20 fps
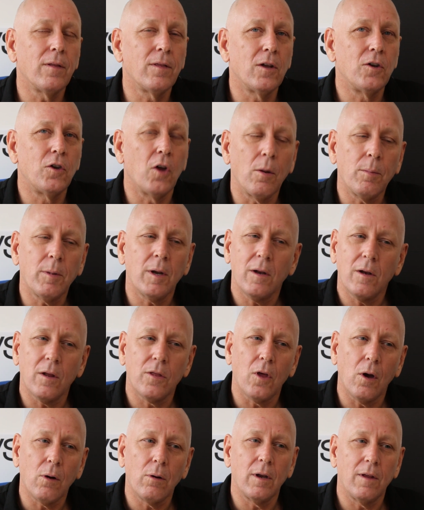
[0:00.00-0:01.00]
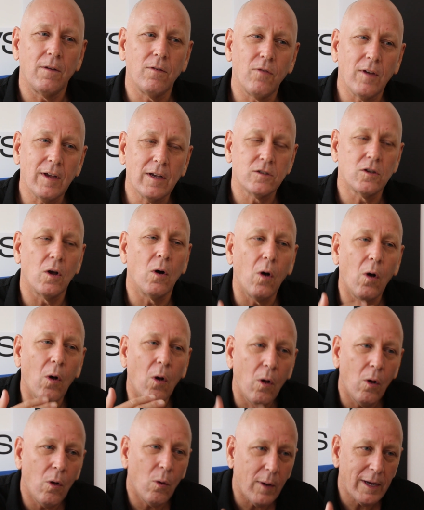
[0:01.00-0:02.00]
the dominant authority figures are
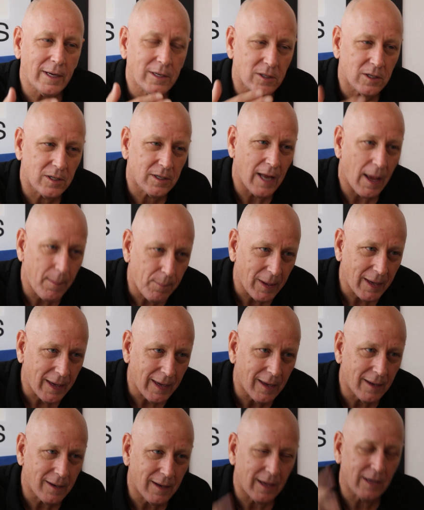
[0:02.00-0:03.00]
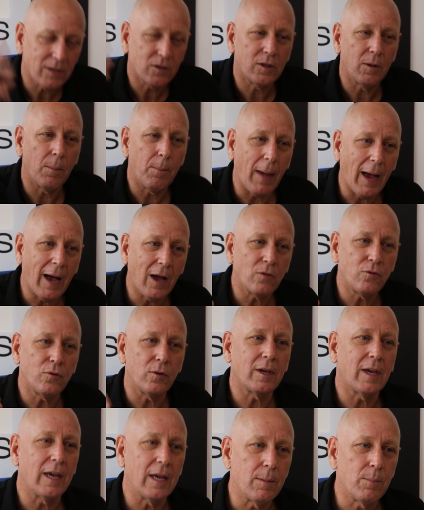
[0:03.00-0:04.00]
always stepping in as the
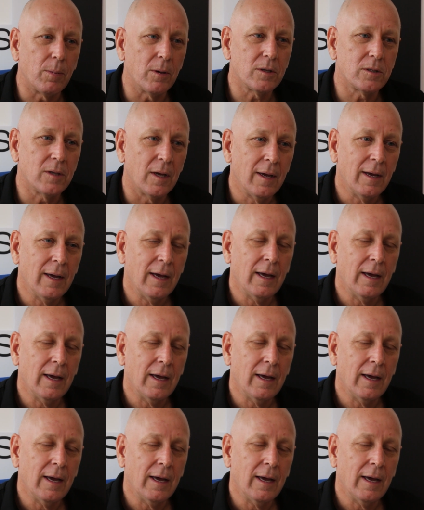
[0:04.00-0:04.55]
boundary keepers